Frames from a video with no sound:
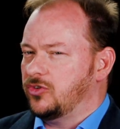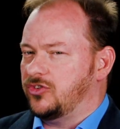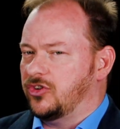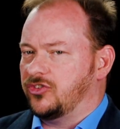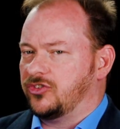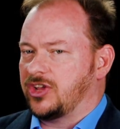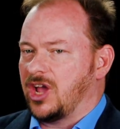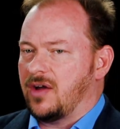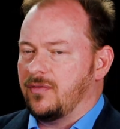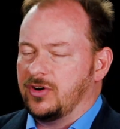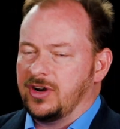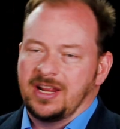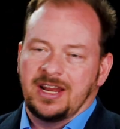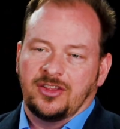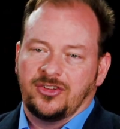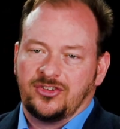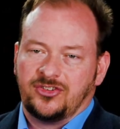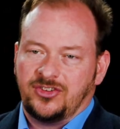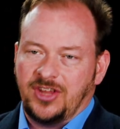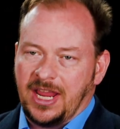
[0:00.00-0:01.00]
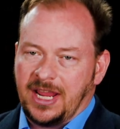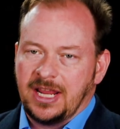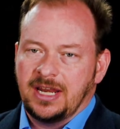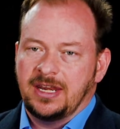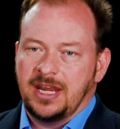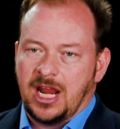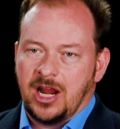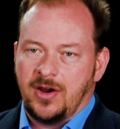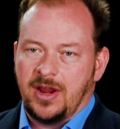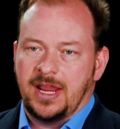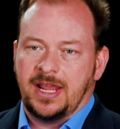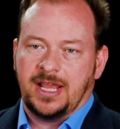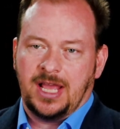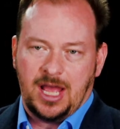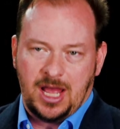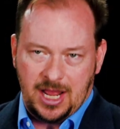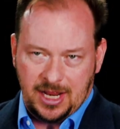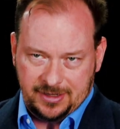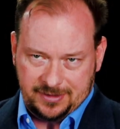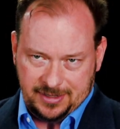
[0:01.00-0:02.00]
was discovered in a secondary
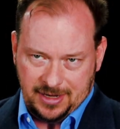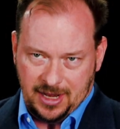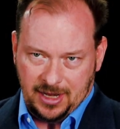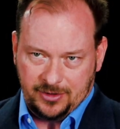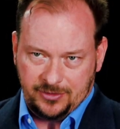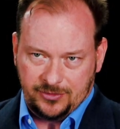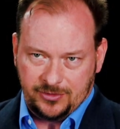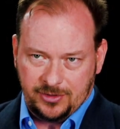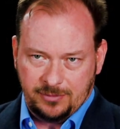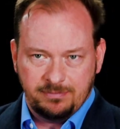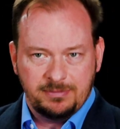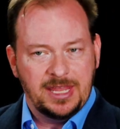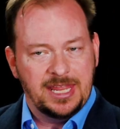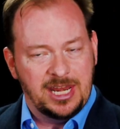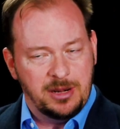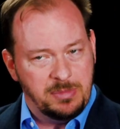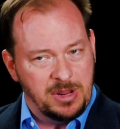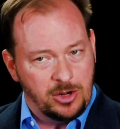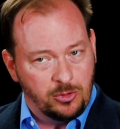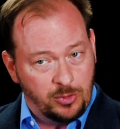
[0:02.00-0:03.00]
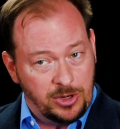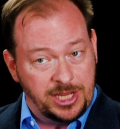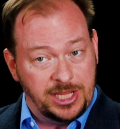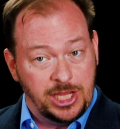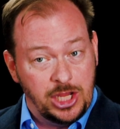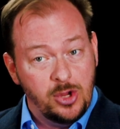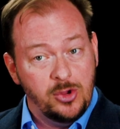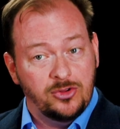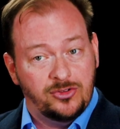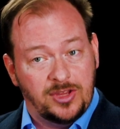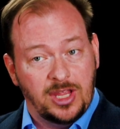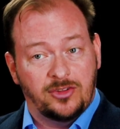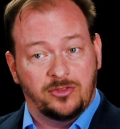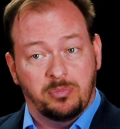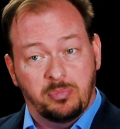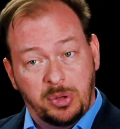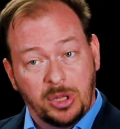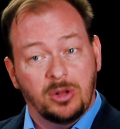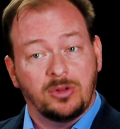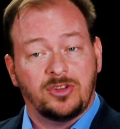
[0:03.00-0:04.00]
context. It had been reused as
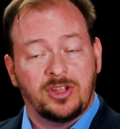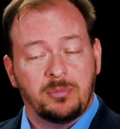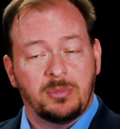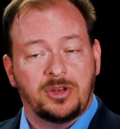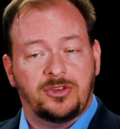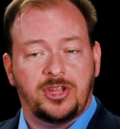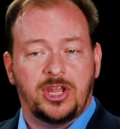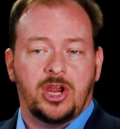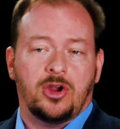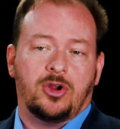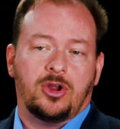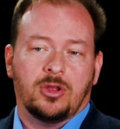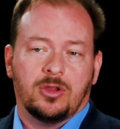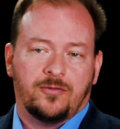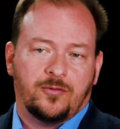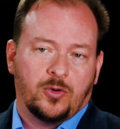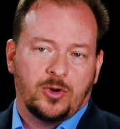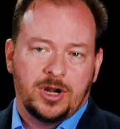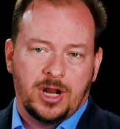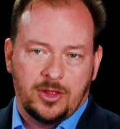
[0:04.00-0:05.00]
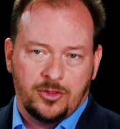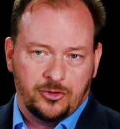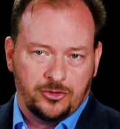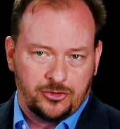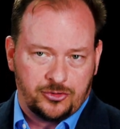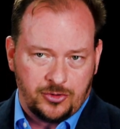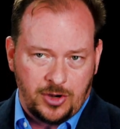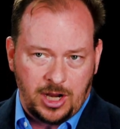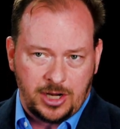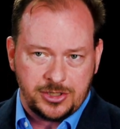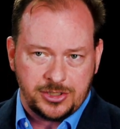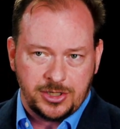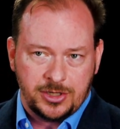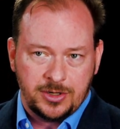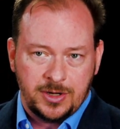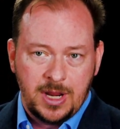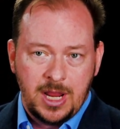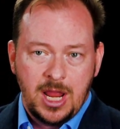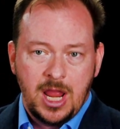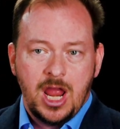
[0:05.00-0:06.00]
building material for another
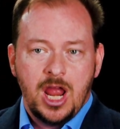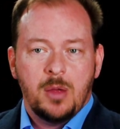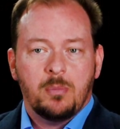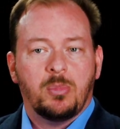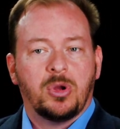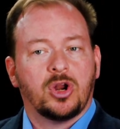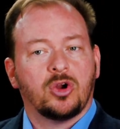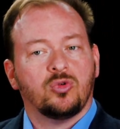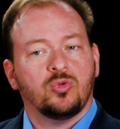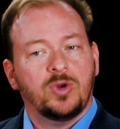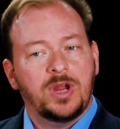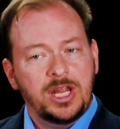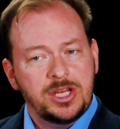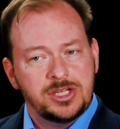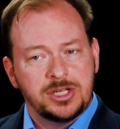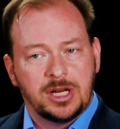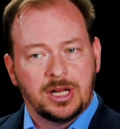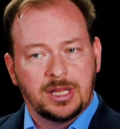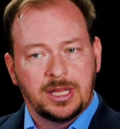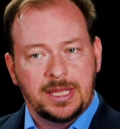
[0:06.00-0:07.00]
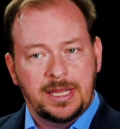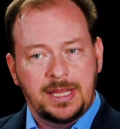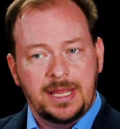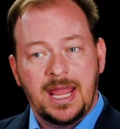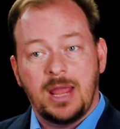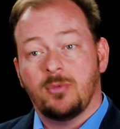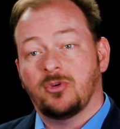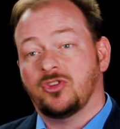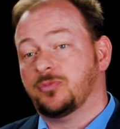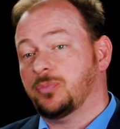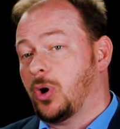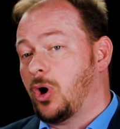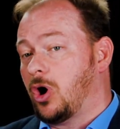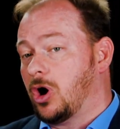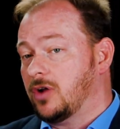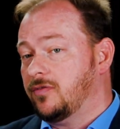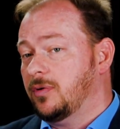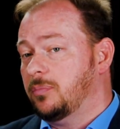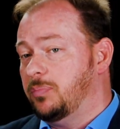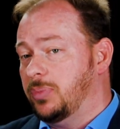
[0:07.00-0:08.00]
structure, but originally it was
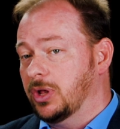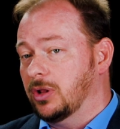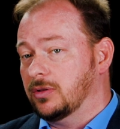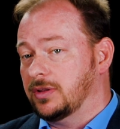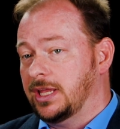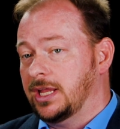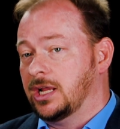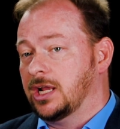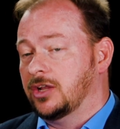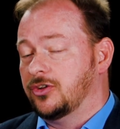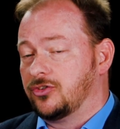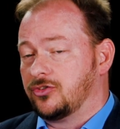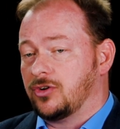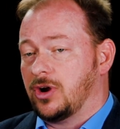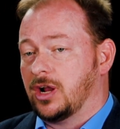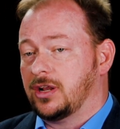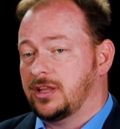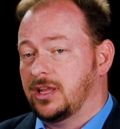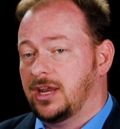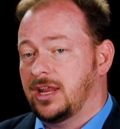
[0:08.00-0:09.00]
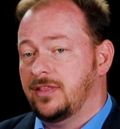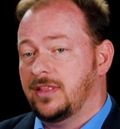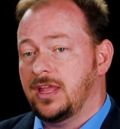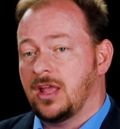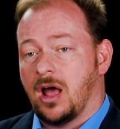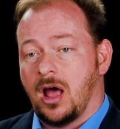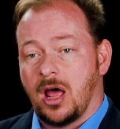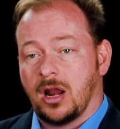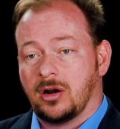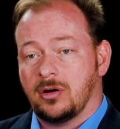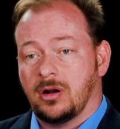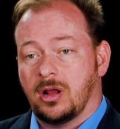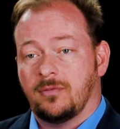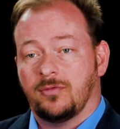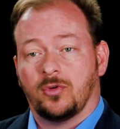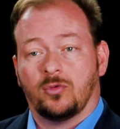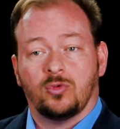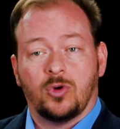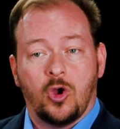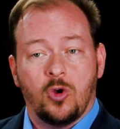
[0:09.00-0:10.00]
part of a building constructed in the honor of
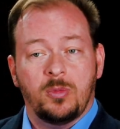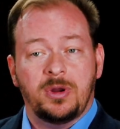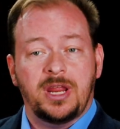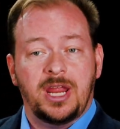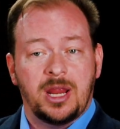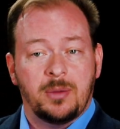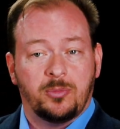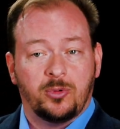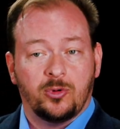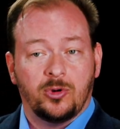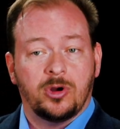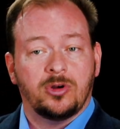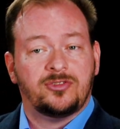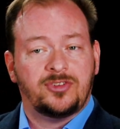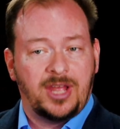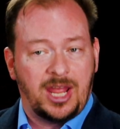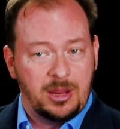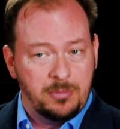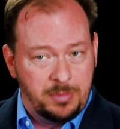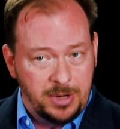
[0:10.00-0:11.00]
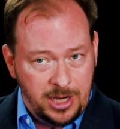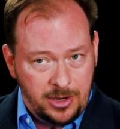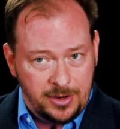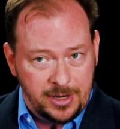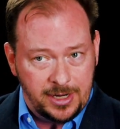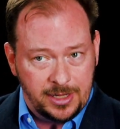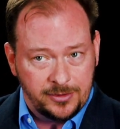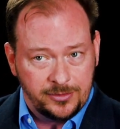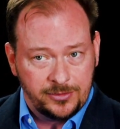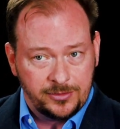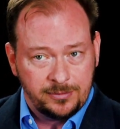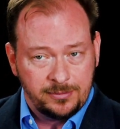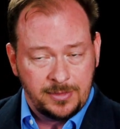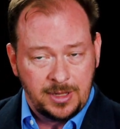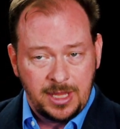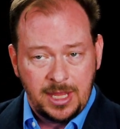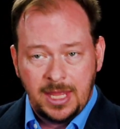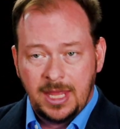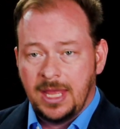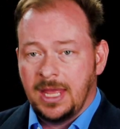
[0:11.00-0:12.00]
the Roman Emperor Tiberius.
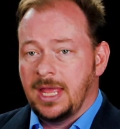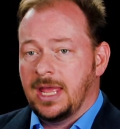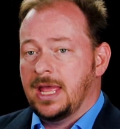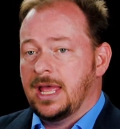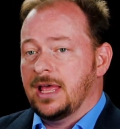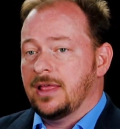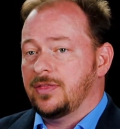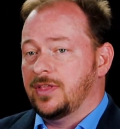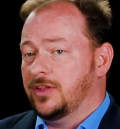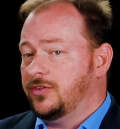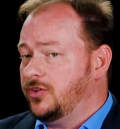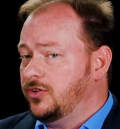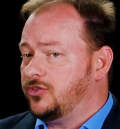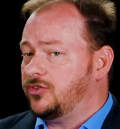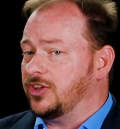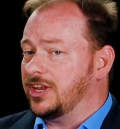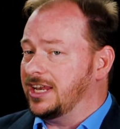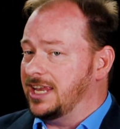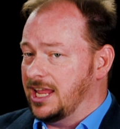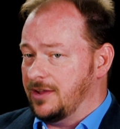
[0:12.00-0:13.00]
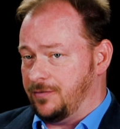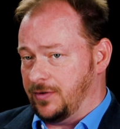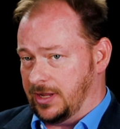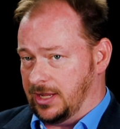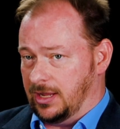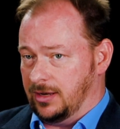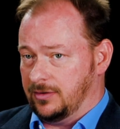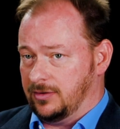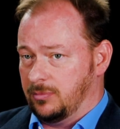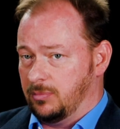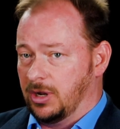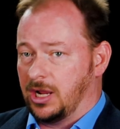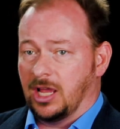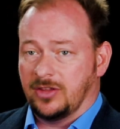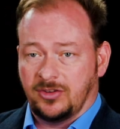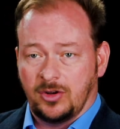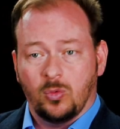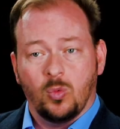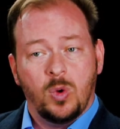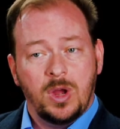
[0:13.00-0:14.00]
This is significant
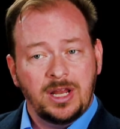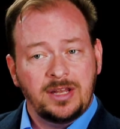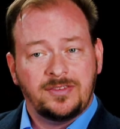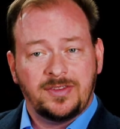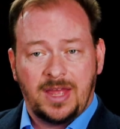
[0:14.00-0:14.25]
because at one